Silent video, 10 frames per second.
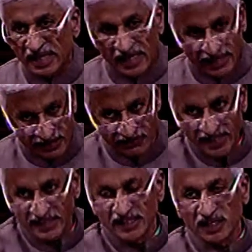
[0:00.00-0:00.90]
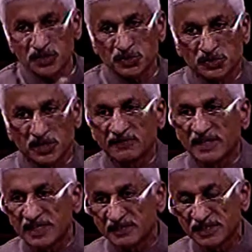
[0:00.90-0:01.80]
and in fact he also should have
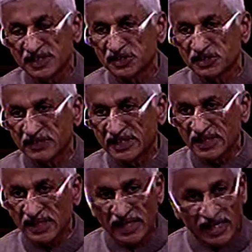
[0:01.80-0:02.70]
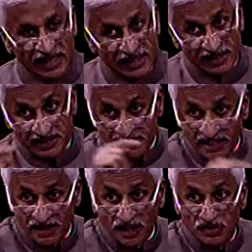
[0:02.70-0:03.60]
dealt with this situation, and his
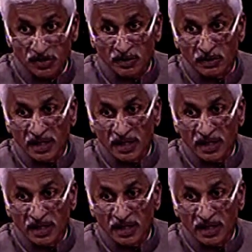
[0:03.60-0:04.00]
state also.